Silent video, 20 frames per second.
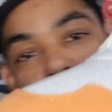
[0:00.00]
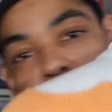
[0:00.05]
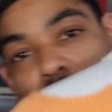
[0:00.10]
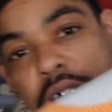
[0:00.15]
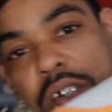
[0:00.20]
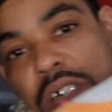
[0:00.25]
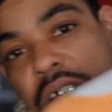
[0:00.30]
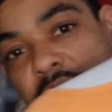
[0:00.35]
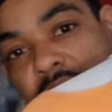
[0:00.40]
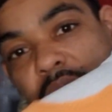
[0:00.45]
you
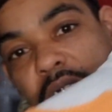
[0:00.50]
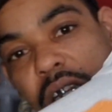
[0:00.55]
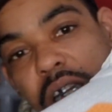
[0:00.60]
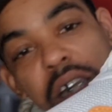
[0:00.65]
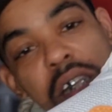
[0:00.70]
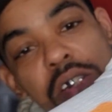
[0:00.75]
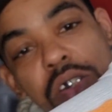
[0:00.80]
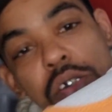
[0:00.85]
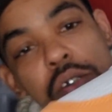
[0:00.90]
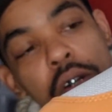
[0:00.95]
can see
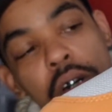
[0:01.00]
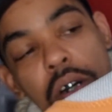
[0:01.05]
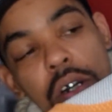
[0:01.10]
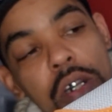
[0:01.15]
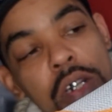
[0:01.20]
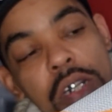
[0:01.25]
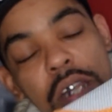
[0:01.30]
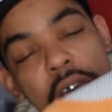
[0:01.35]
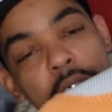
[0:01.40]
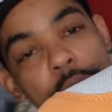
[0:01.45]
it is not
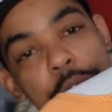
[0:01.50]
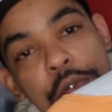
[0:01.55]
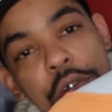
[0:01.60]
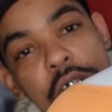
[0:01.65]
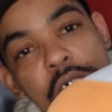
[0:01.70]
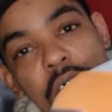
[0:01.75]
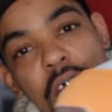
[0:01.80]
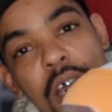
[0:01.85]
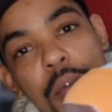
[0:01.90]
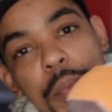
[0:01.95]
an
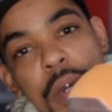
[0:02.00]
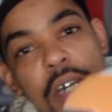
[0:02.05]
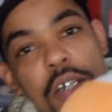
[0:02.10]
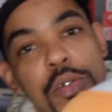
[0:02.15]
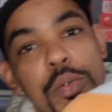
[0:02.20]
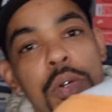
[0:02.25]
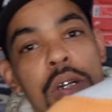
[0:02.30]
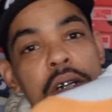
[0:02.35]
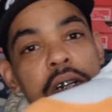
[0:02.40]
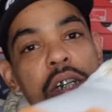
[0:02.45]
average Air Max
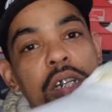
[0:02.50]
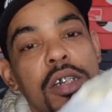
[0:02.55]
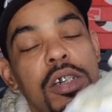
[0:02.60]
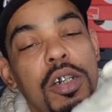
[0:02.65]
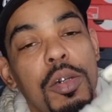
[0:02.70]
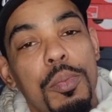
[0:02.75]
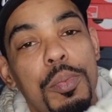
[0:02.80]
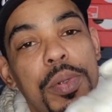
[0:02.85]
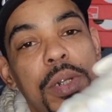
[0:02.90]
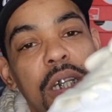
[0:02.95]
1. It is
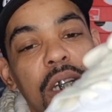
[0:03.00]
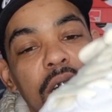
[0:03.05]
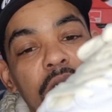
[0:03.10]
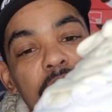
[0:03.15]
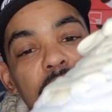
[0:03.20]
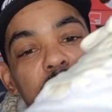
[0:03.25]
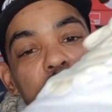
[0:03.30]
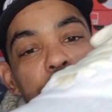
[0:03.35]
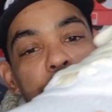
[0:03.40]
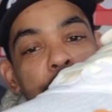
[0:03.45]
completely
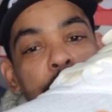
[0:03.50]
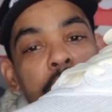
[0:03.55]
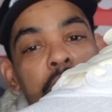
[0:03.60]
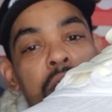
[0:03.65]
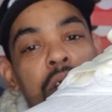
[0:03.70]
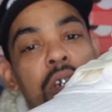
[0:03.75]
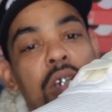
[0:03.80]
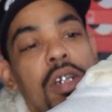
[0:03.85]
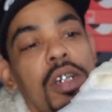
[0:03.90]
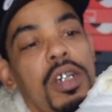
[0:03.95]
different
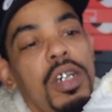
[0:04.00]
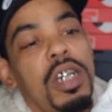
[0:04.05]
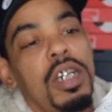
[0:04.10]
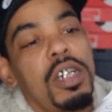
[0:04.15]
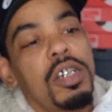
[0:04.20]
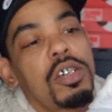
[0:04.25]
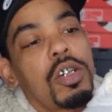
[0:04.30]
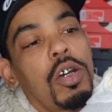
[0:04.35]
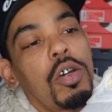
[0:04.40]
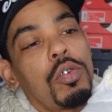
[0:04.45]
in
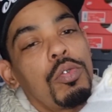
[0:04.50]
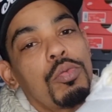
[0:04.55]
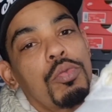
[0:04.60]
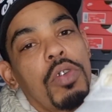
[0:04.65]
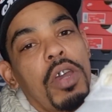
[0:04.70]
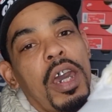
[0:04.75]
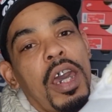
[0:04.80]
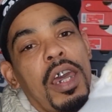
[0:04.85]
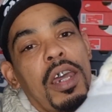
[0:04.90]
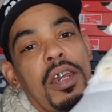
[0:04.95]
its own
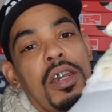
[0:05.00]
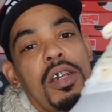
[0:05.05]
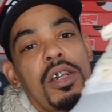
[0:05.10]
right.